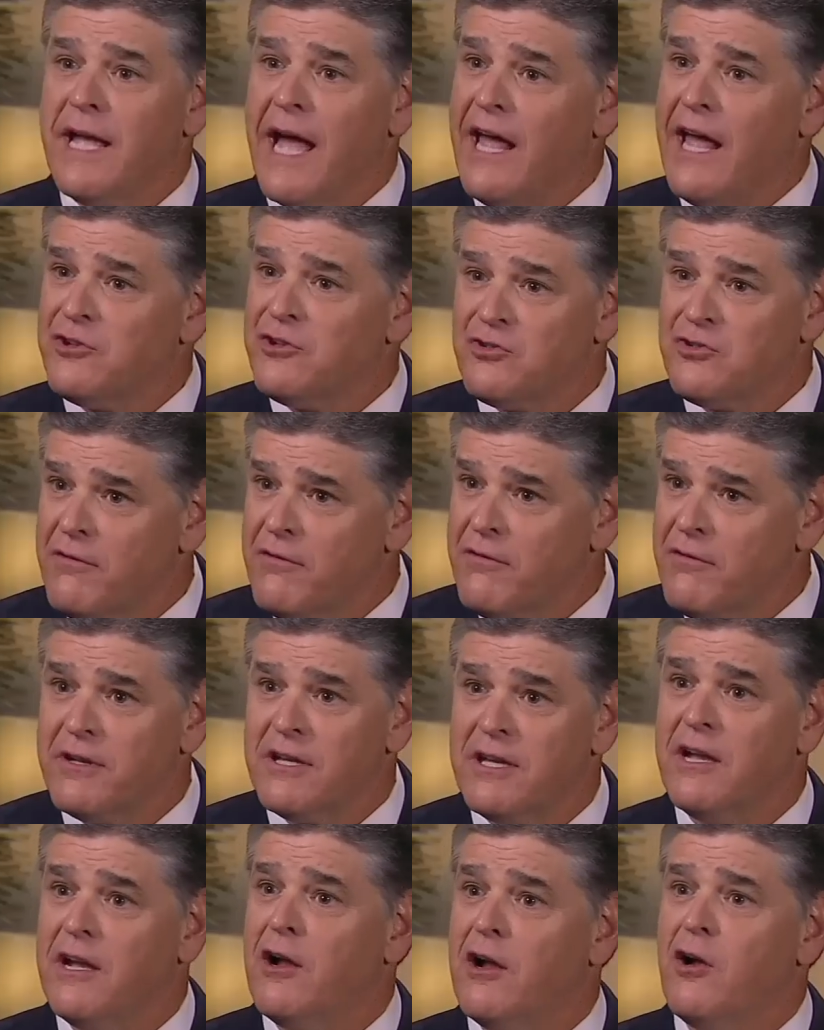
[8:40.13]
catastrophic
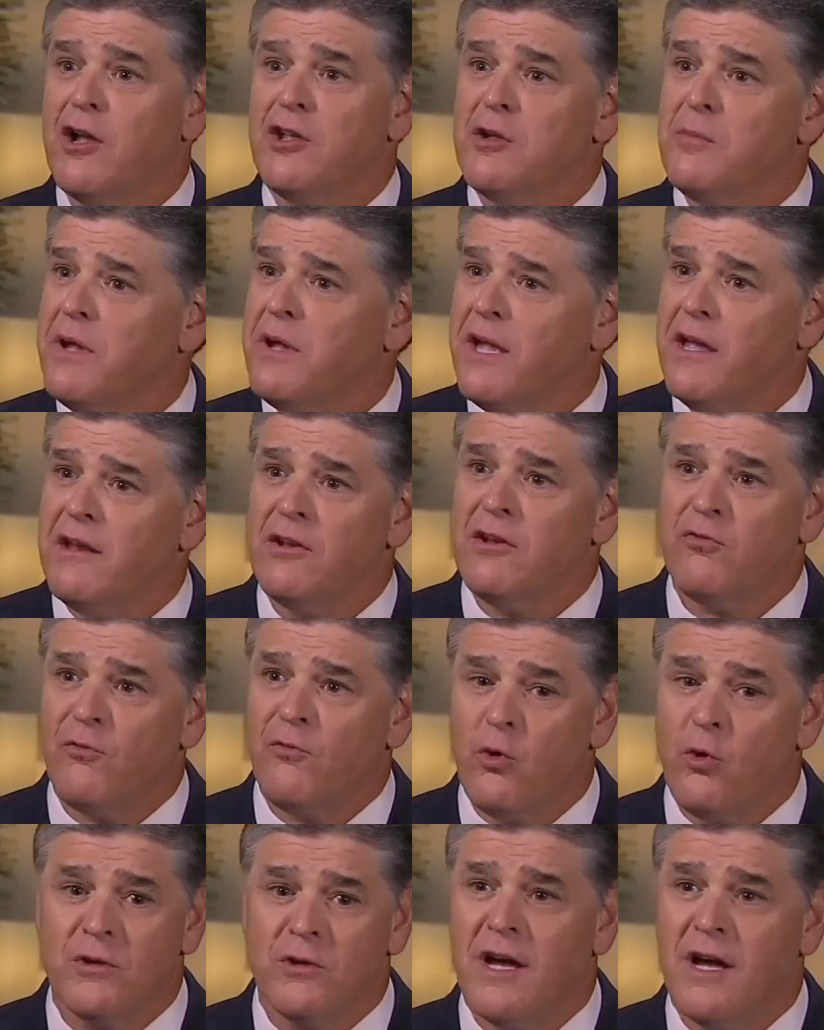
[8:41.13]
care, and you're paying
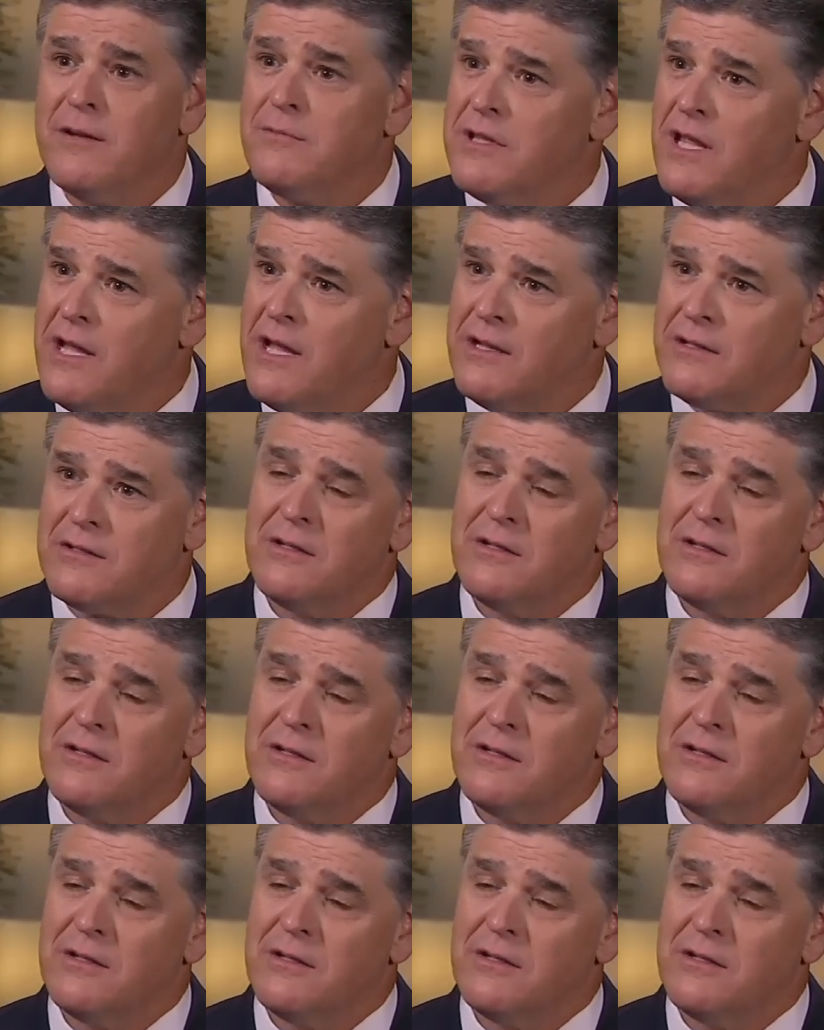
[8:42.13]
4 times less.